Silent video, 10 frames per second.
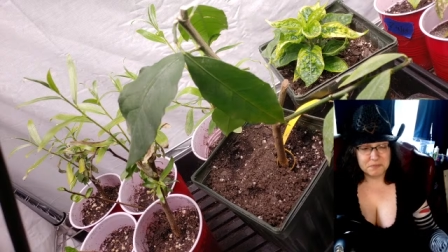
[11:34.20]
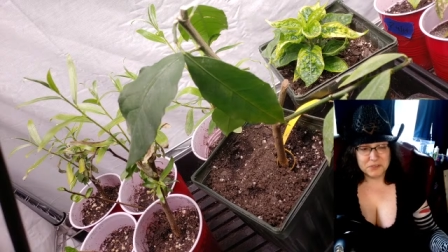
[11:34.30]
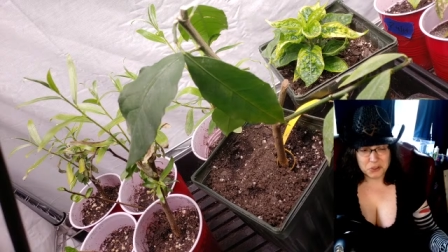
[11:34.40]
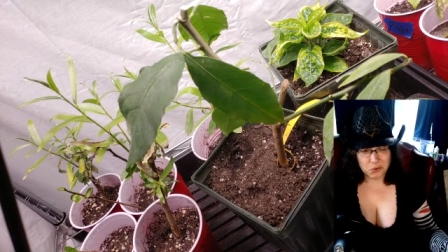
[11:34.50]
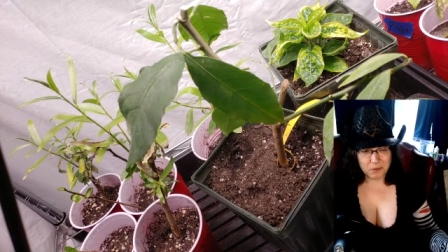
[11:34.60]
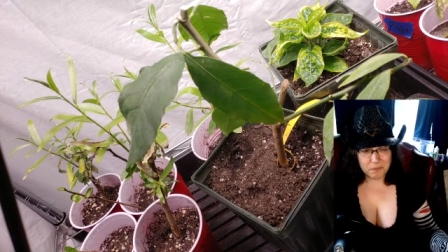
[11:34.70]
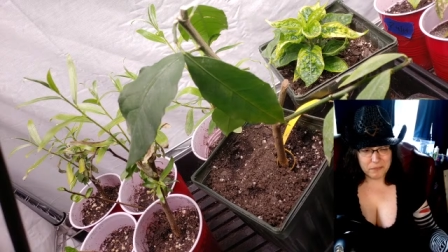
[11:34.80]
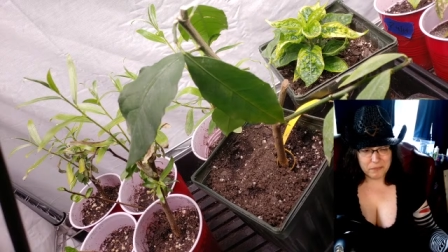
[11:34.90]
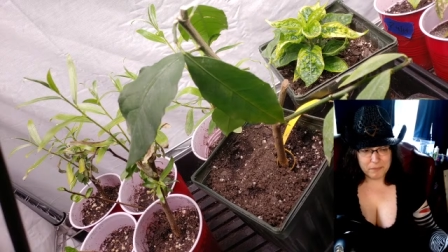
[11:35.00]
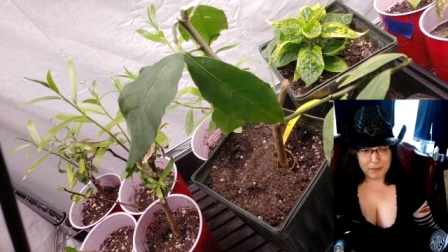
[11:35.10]
mature
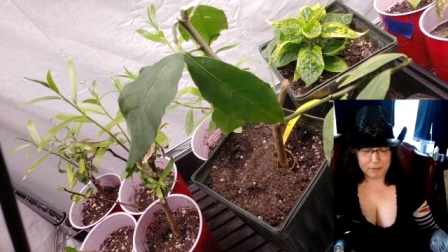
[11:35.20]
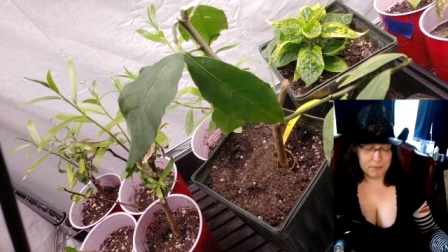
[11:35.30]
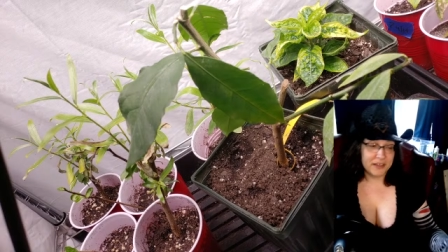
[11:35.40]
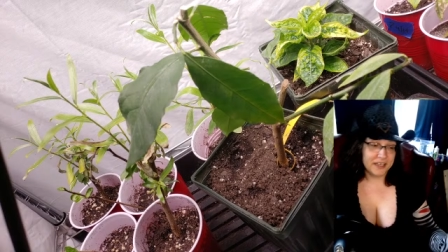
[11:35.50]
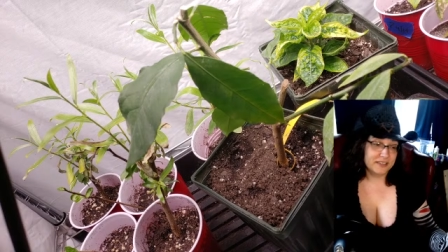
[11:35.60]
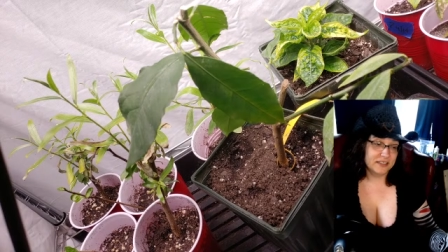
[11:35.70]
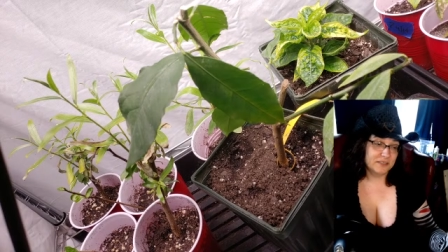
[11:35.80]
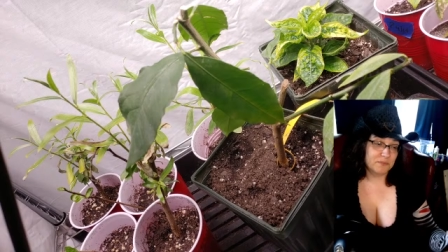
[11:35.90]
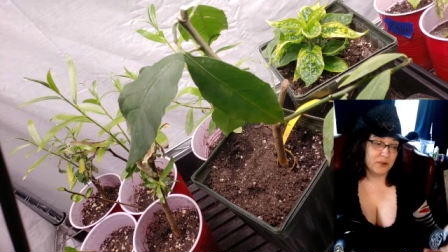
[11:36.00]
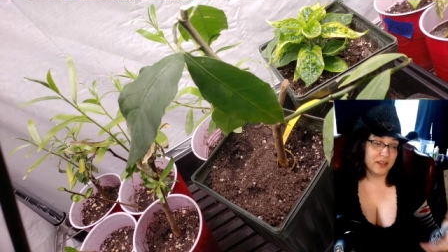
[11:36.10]
pepper plants at
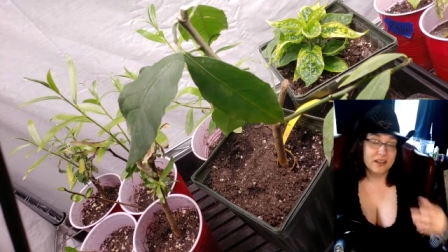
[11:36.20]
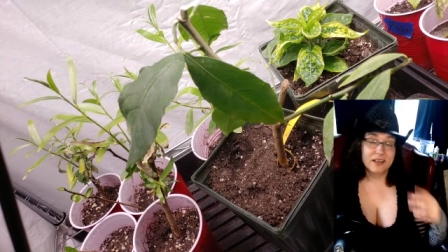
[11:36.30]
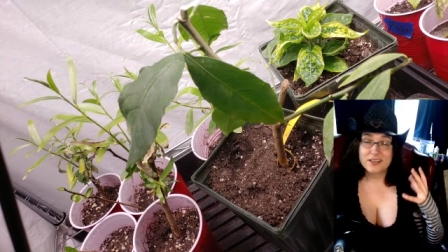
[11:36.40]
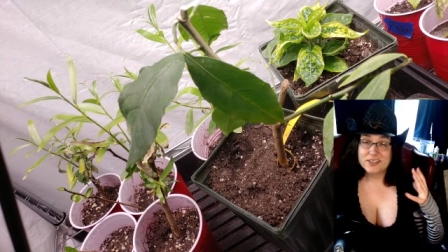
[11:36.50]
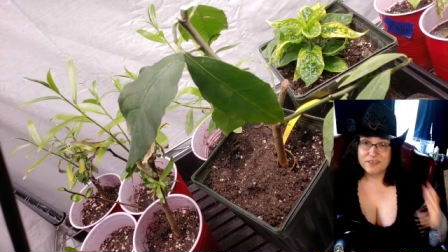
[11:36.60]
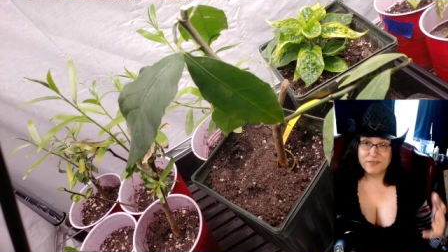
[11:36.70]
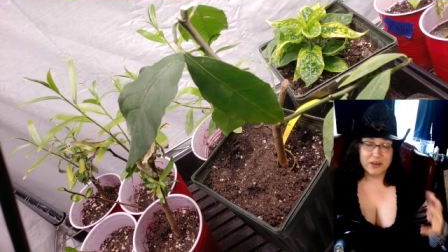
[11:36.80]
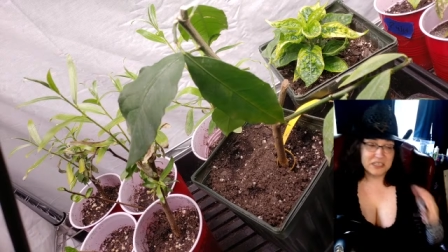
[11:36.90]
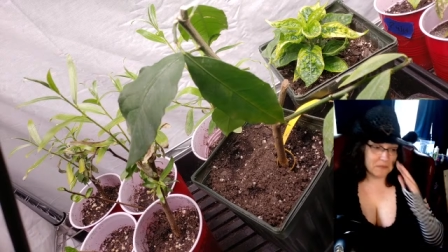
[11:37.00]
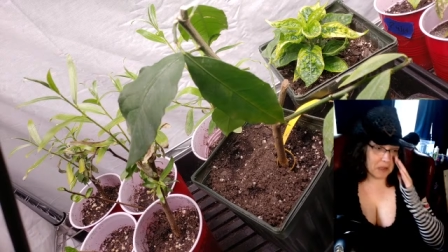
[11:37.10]
this point, still
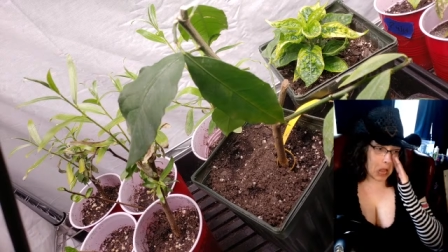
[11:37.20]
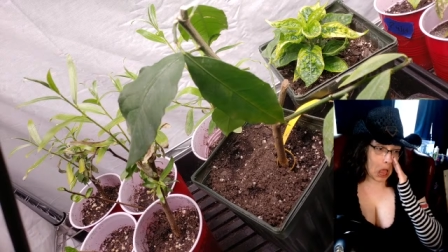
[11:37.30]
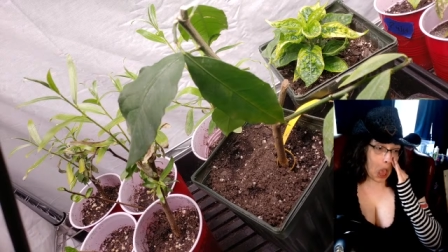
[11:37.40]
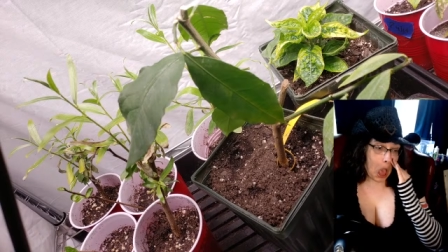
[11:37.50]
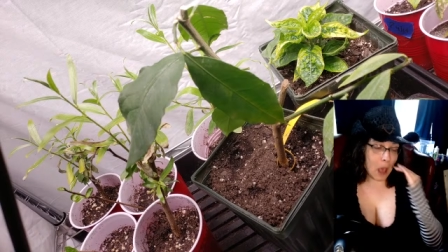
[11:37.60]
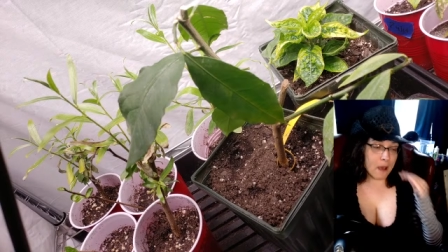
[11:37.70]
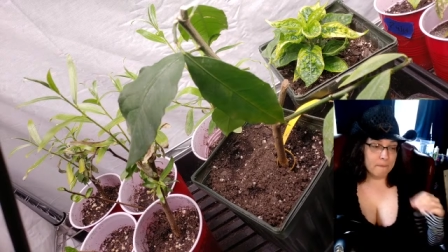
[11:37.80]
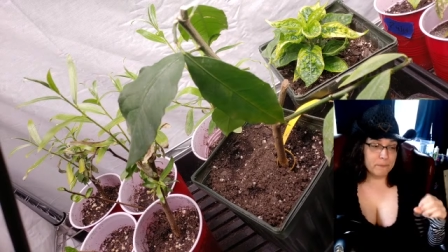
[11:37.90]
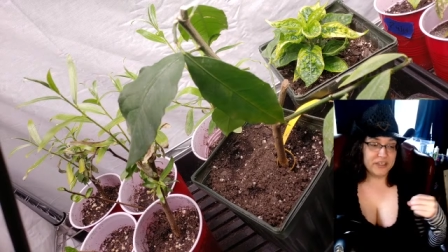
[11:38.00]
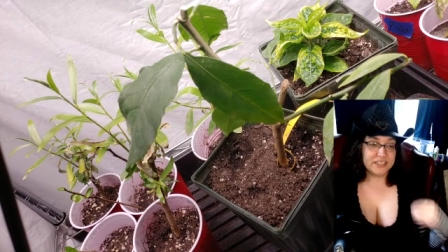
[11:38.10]
very small.
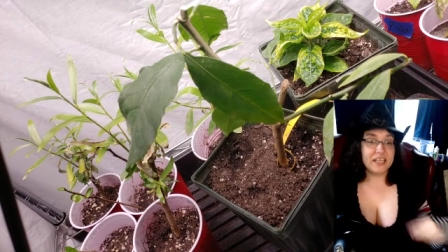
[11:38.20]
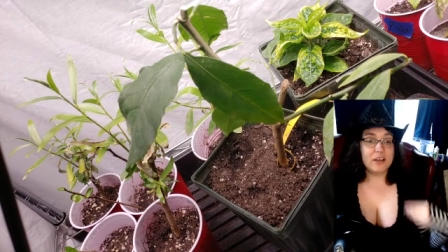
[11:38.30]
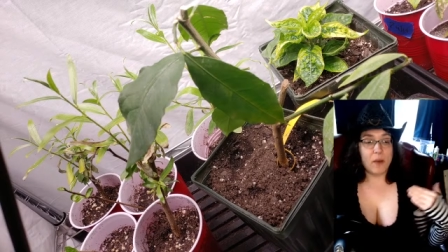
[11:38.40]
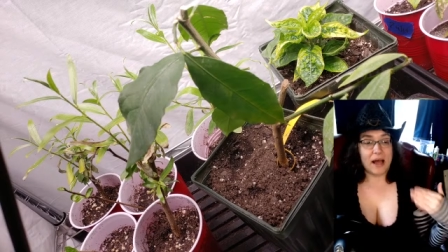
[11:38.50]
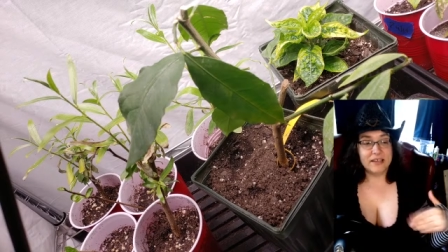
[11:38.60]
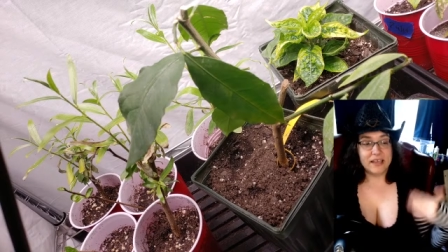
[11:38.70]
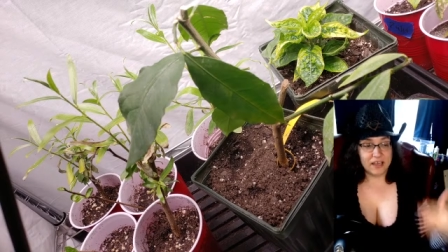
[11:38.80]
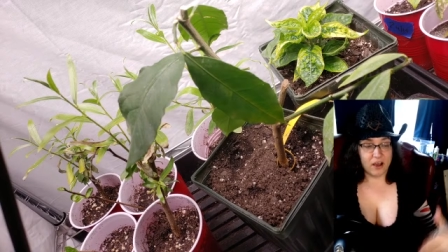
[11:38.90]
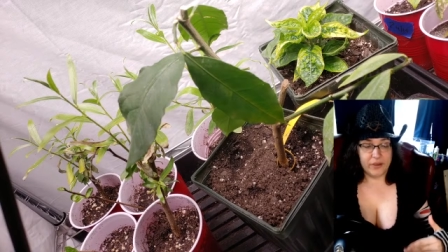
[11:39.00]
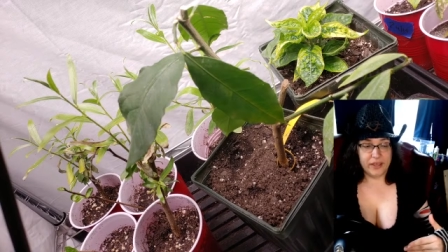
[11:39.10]
These take a while to
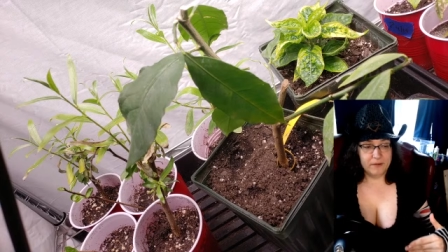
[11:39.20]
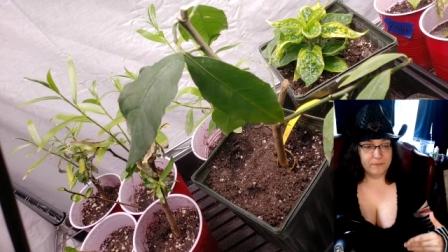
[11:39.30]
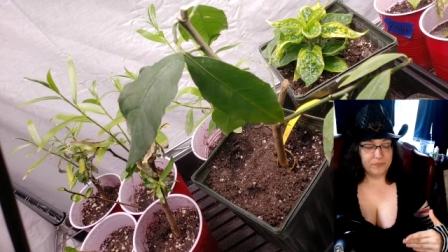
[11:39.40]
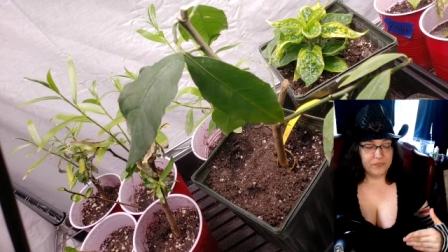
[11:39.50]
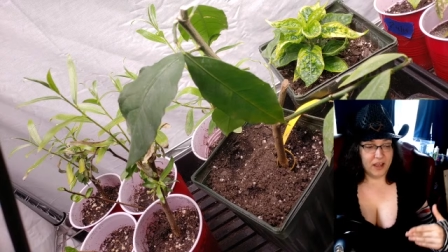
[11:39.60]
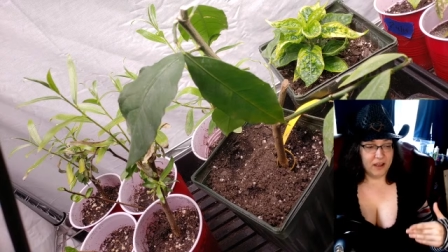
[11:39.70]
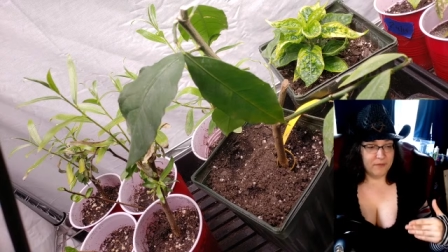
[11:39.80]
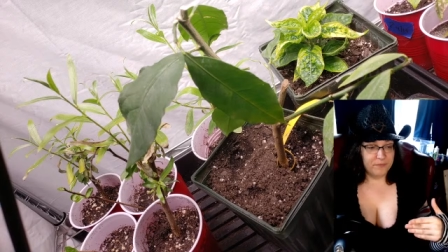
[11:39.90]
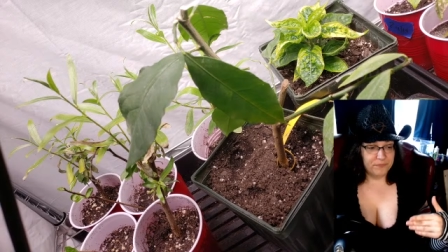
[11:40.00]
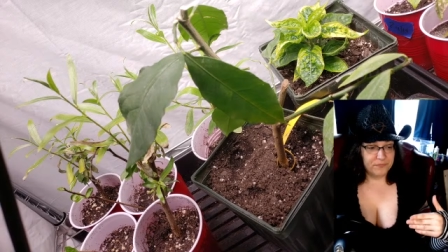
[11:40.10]
get going.
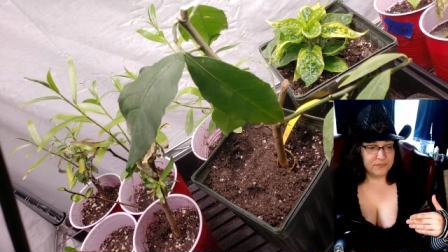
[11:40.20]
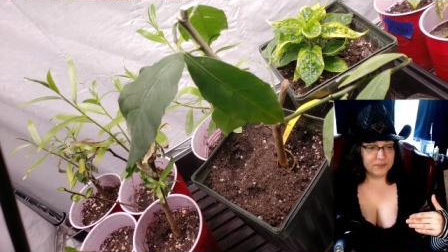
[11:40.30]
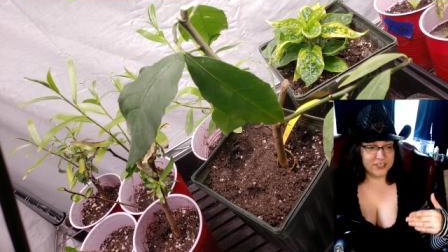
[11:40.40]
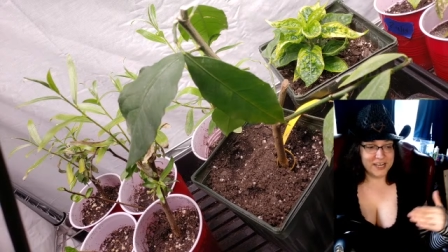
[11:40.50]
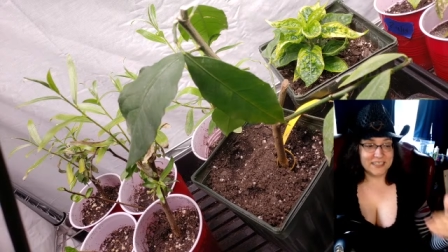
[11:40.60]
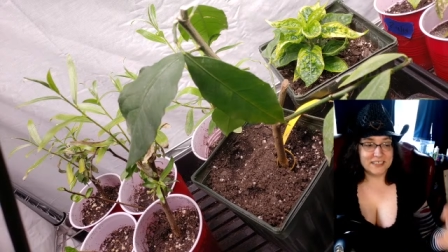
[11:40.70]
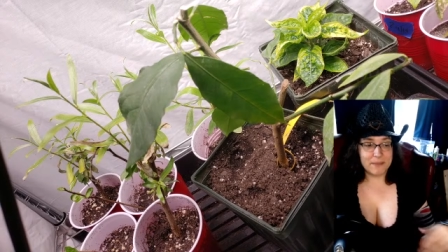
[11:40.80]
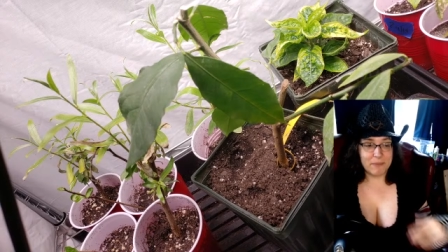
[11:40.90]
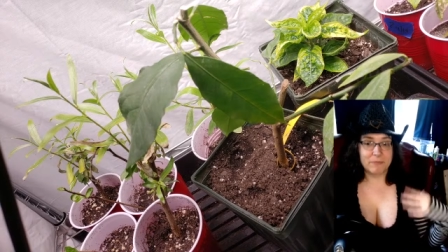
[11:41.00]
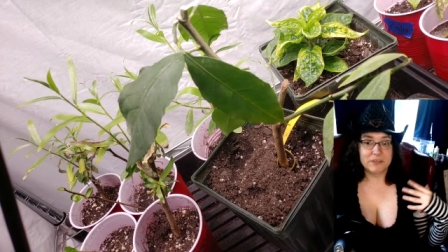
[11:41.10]
Um,
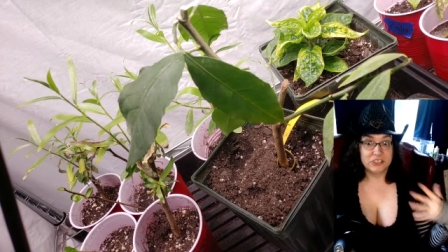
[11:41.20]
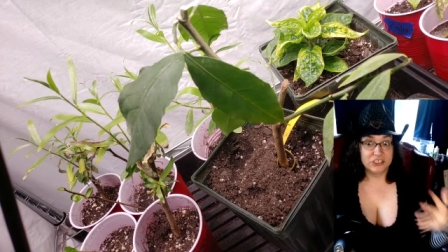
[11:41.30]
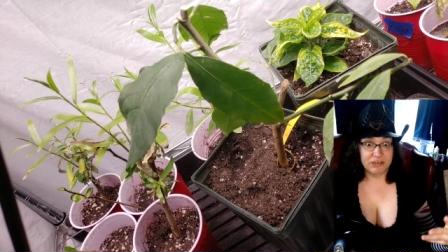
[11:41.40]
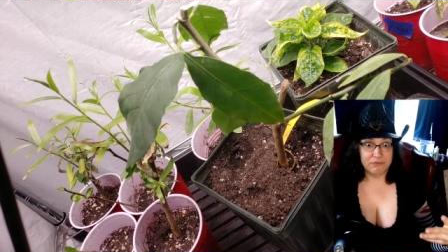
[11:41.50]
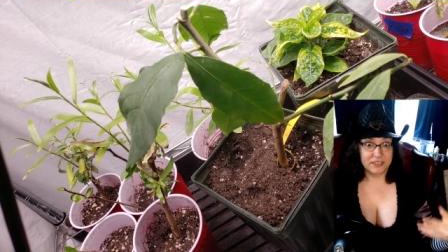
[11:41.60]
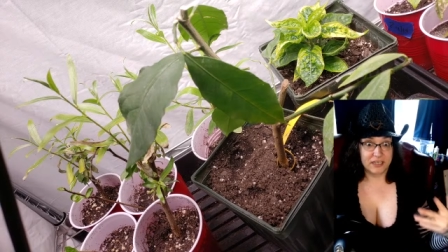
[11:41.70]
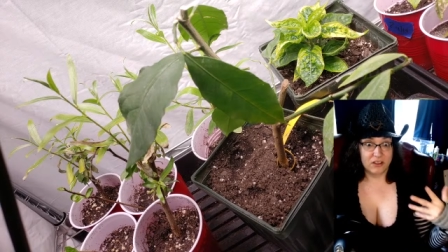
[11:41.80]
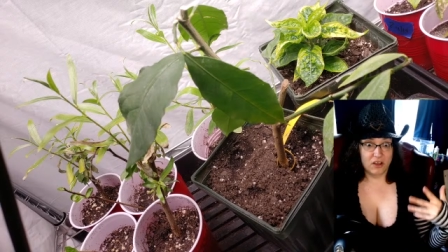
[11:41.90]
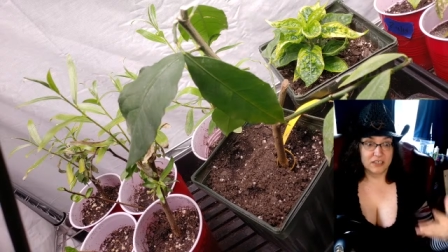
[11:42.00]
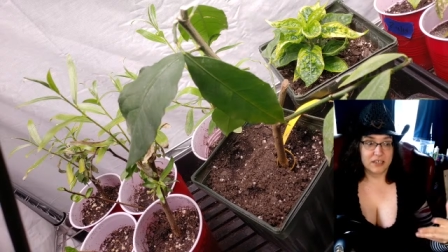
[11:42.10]
Chinense peppers in general take a
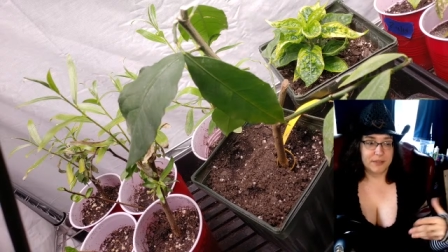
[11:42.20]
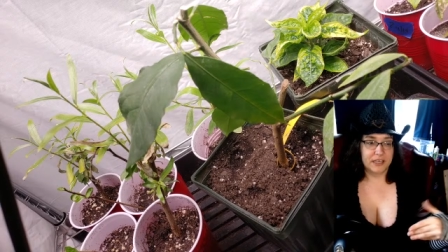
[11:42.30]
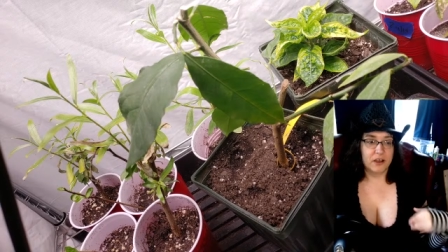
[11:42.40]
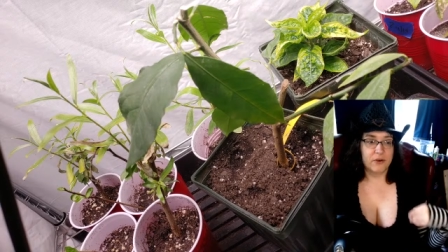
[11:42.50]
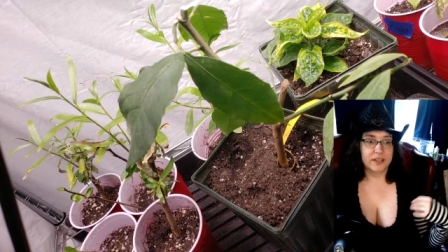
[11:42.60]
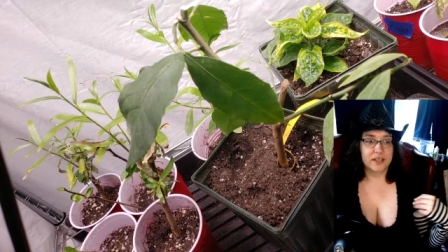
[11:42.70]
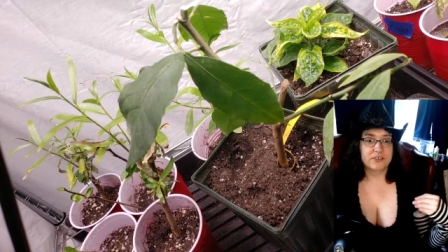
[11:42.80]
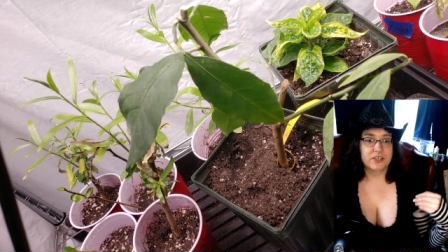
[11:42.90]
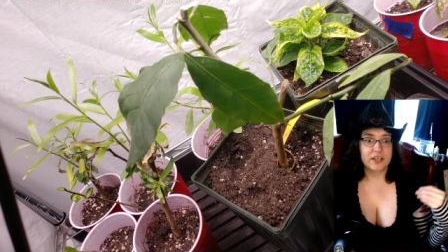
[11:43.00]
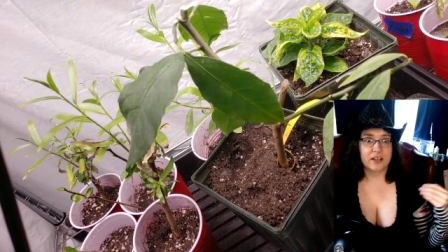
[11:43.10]
long time to get going. They usually take a